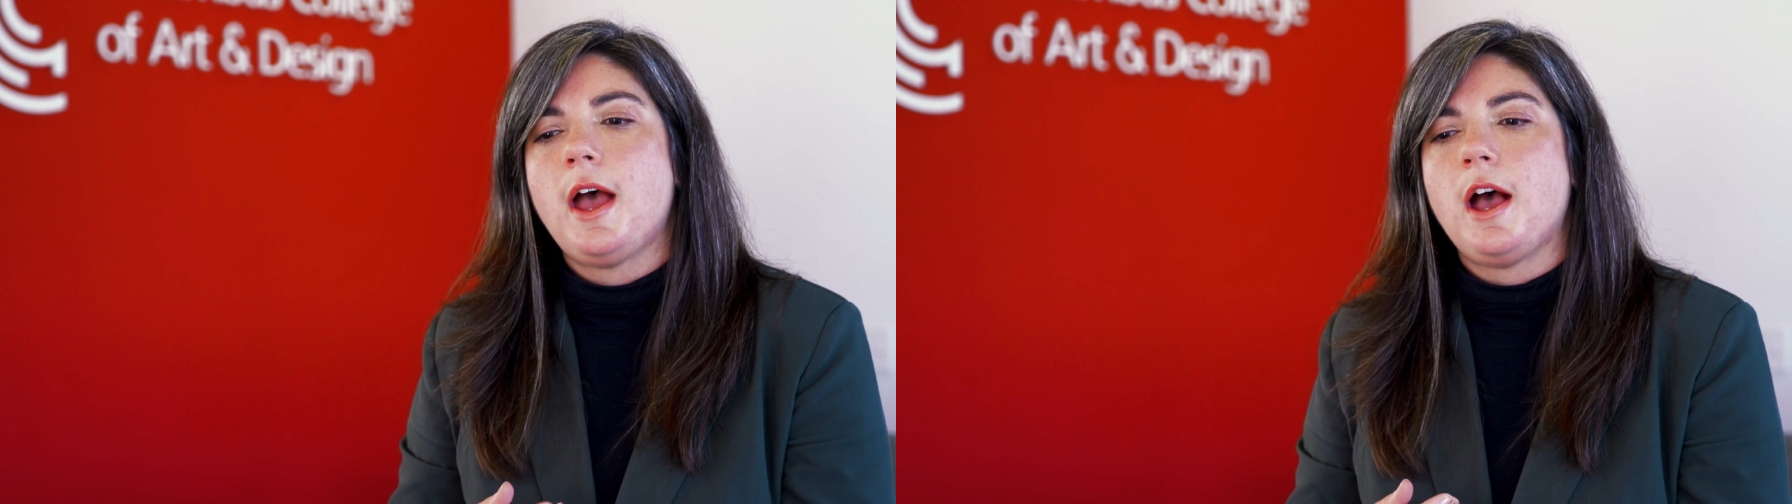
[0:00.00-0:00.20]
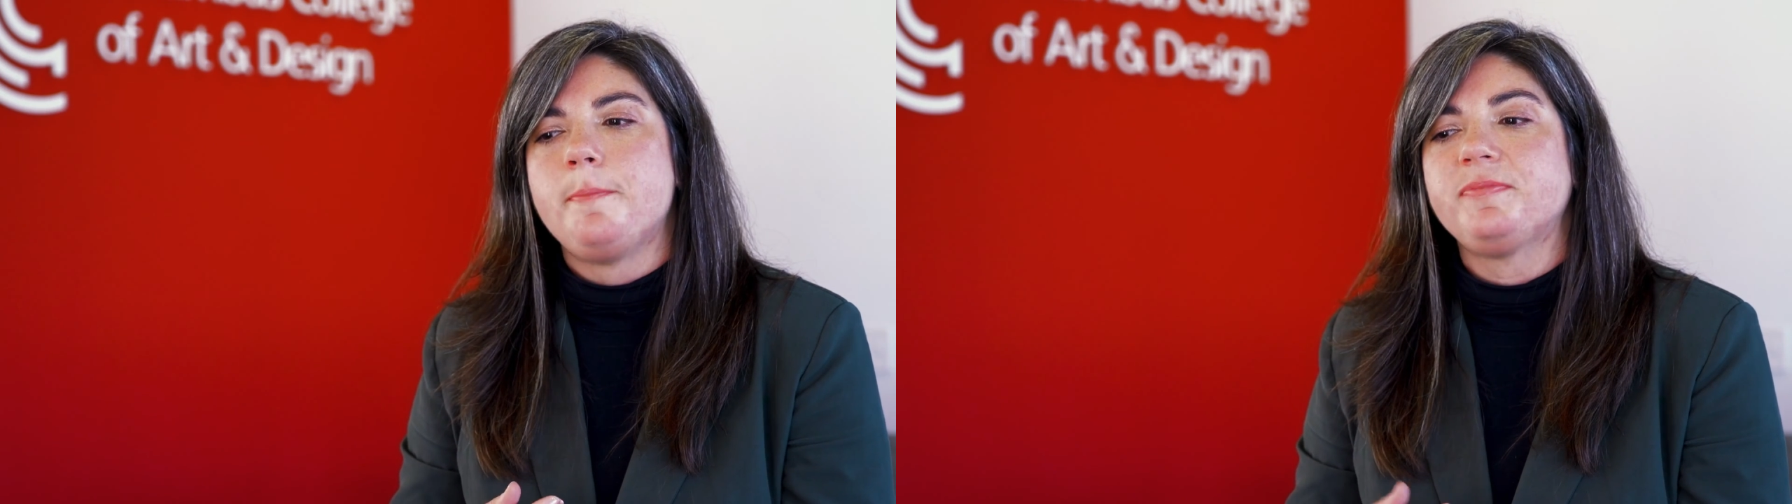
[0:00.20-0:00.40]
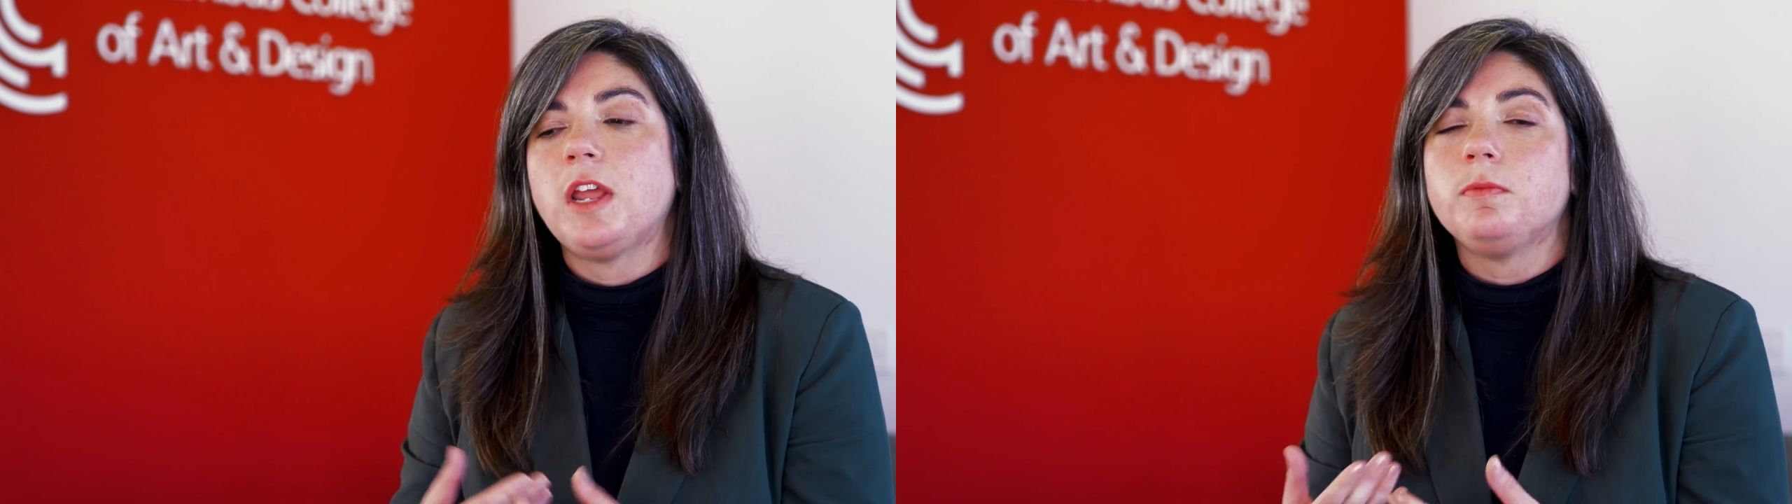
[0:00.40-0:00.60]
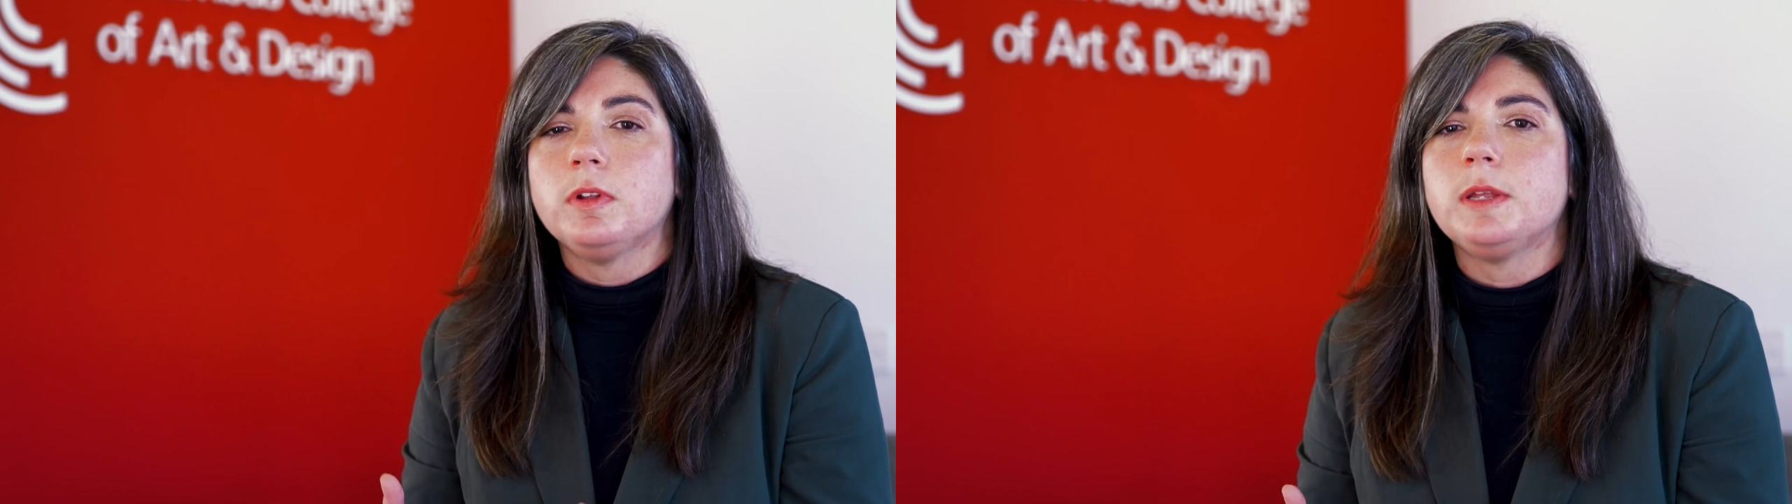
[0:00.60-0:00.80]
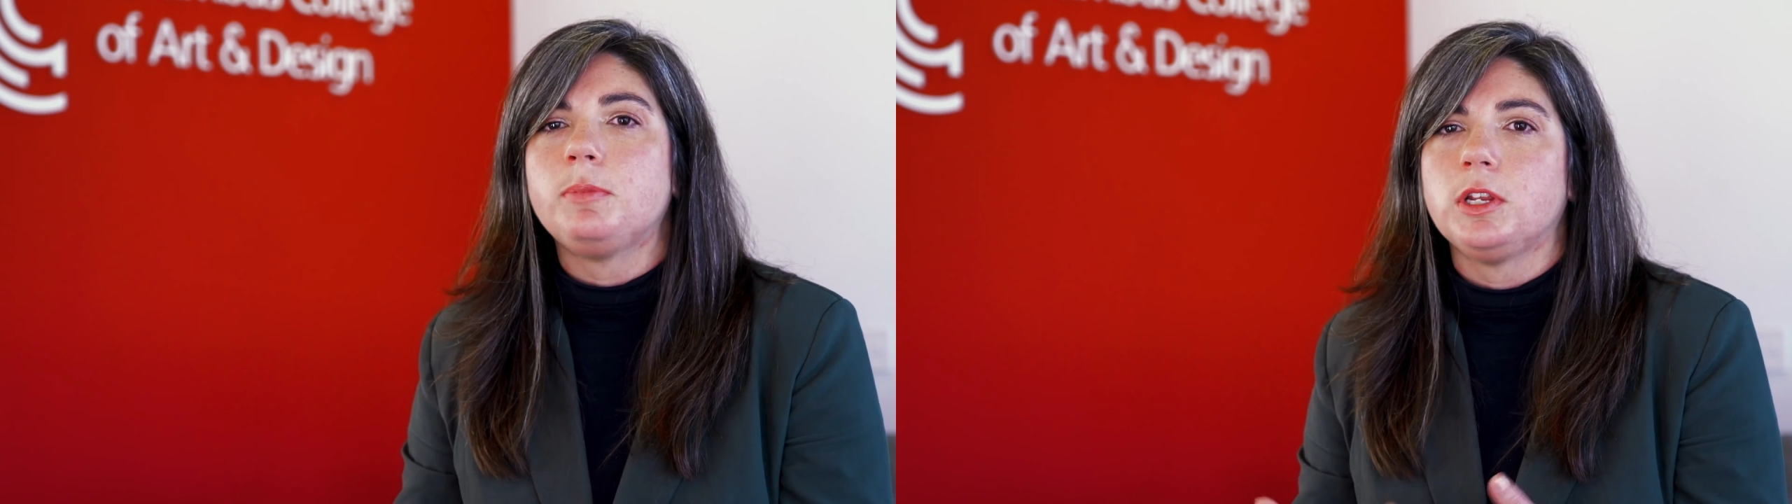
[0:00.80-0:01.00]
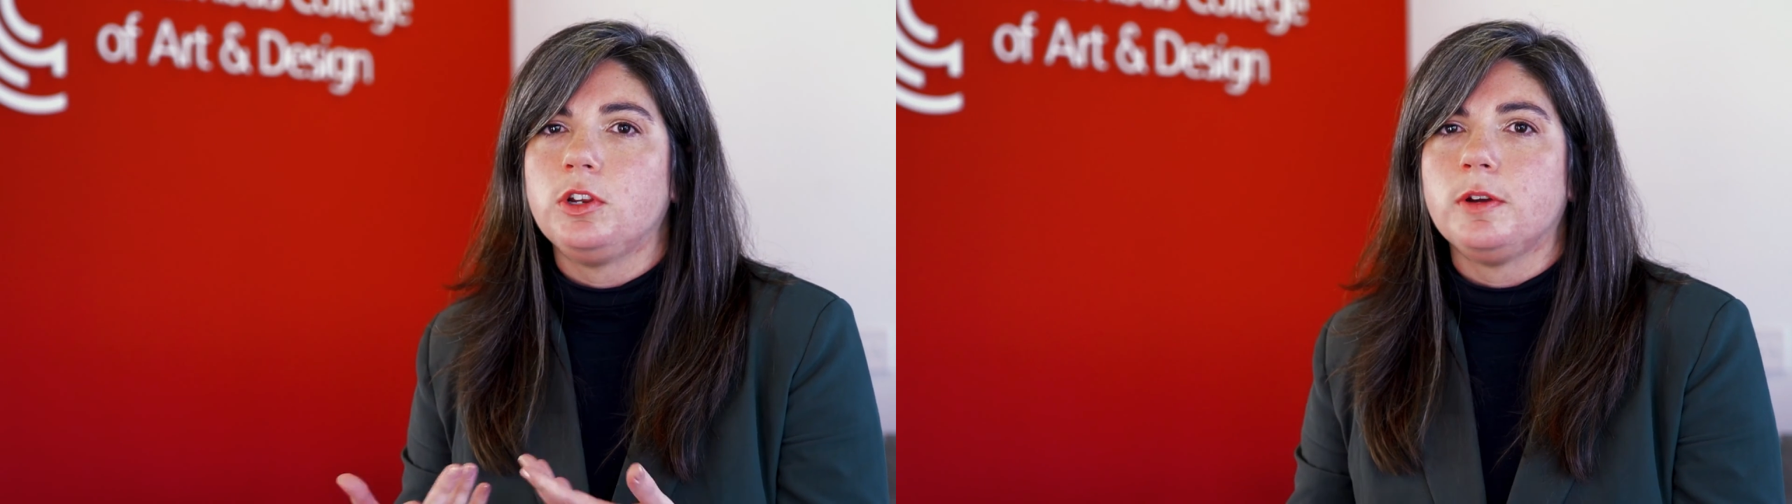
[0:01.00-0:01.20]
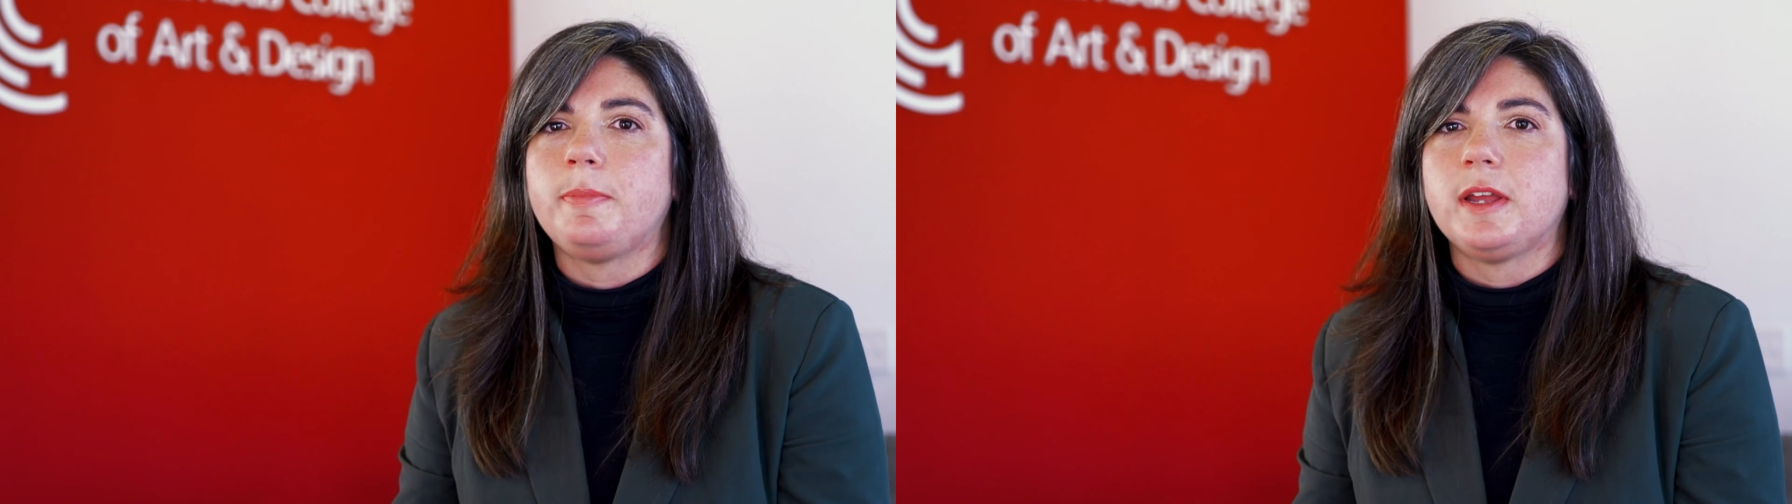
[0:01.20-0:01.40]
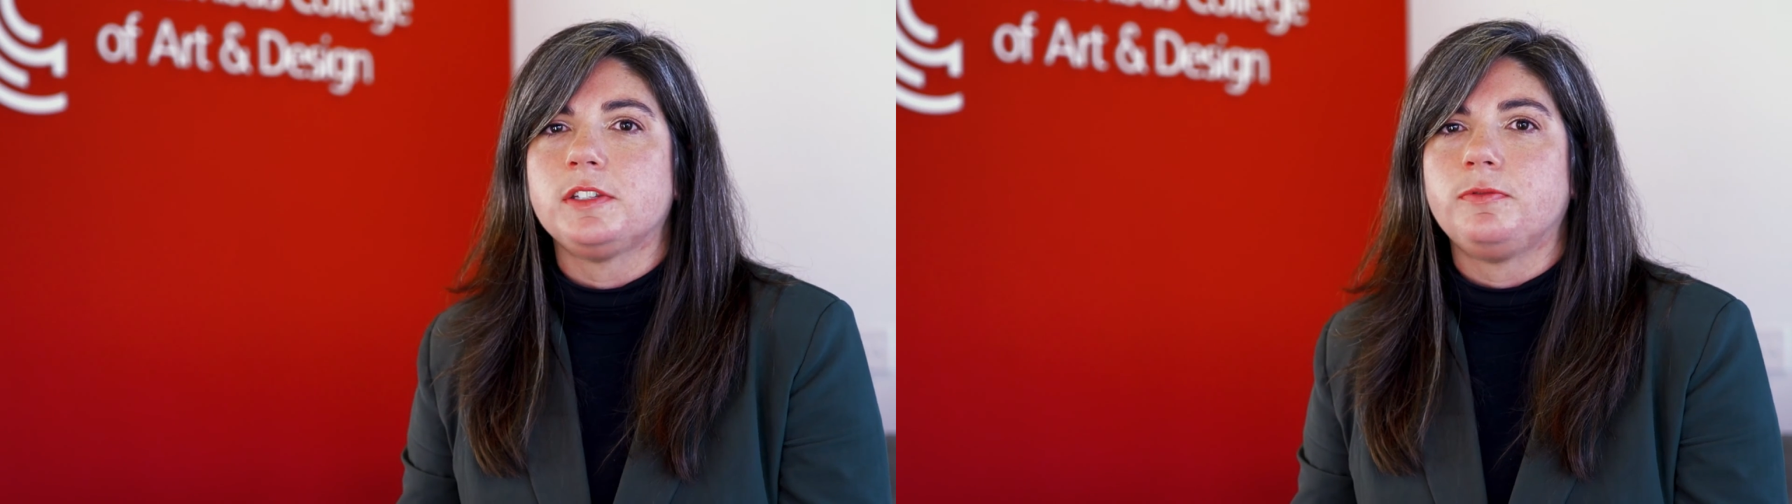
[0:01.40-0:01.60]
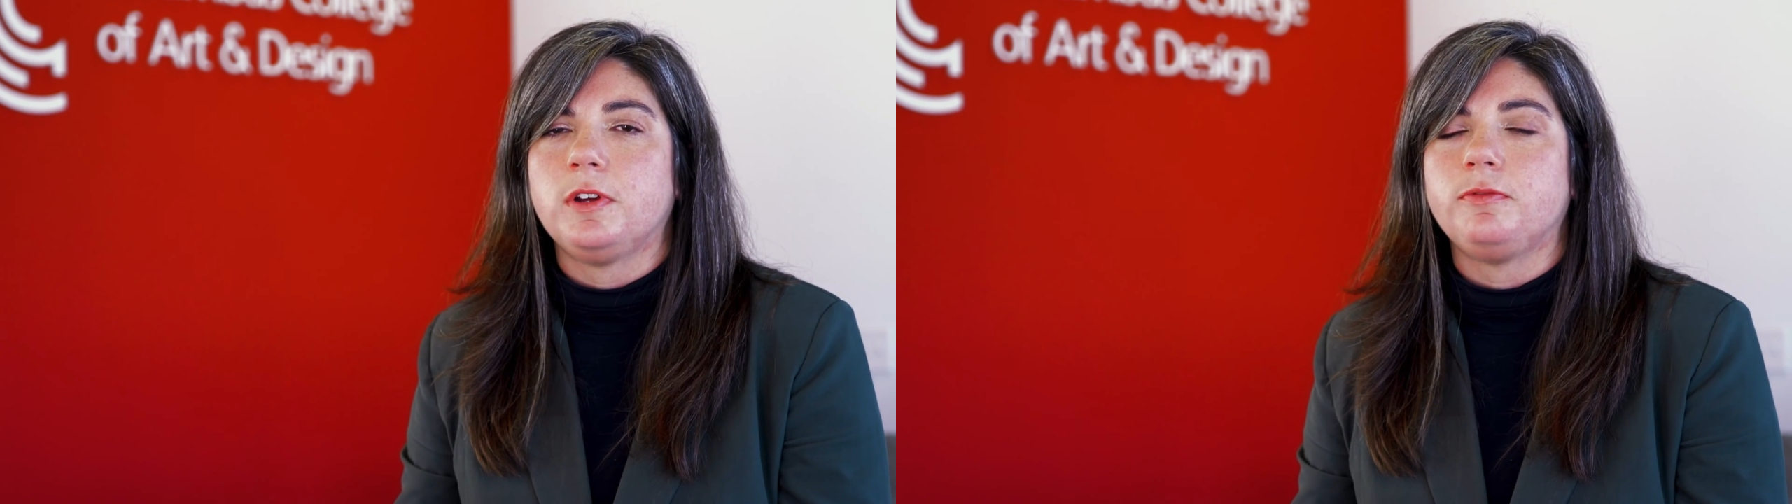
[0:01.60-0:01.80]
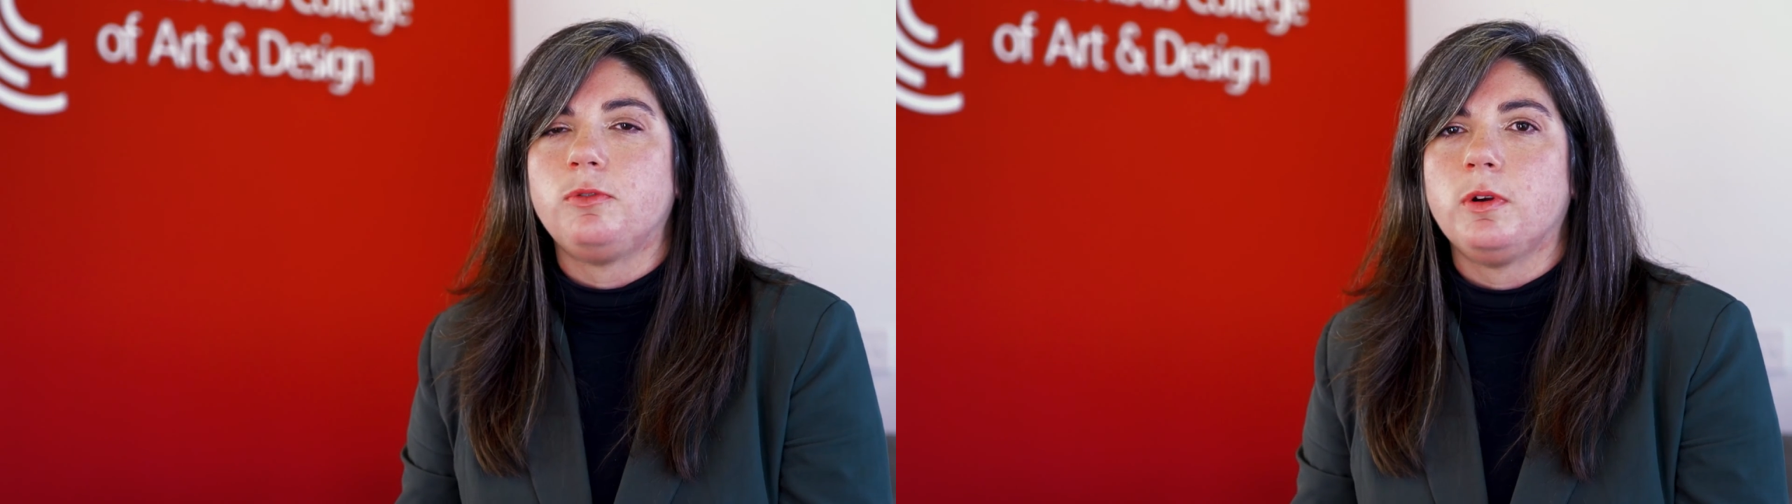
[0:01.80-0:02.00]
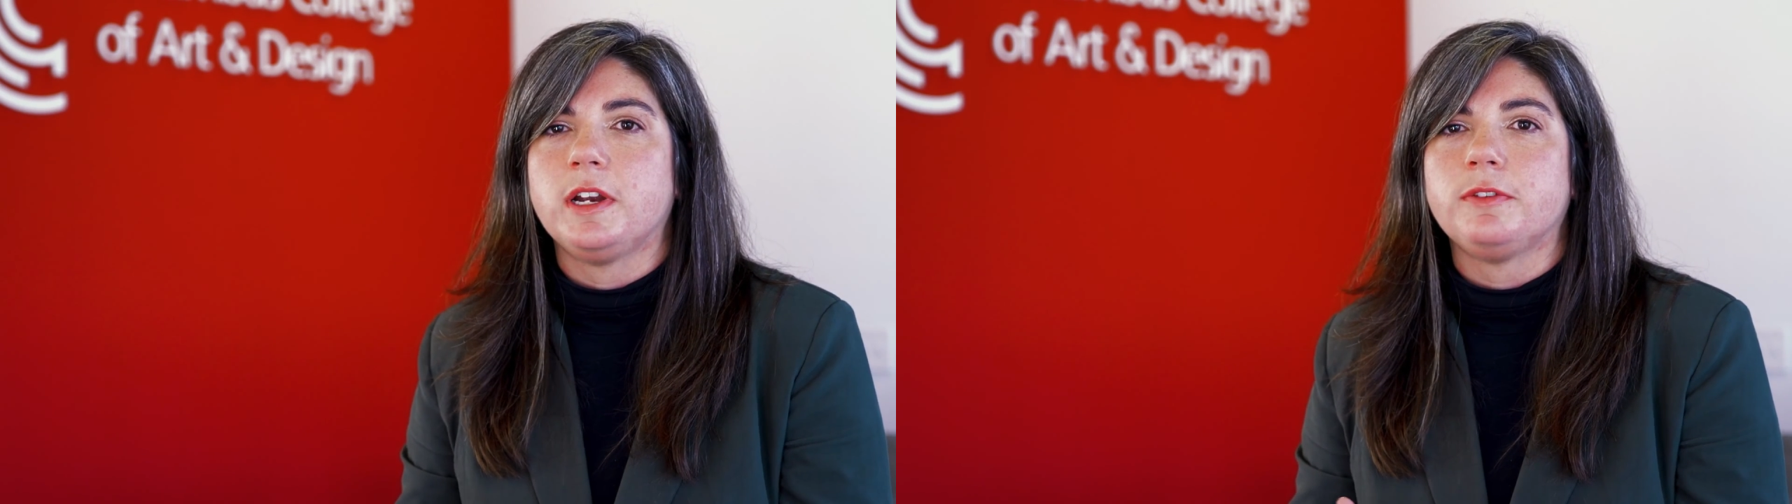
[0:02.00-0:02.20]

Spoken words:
and really put your best foot forward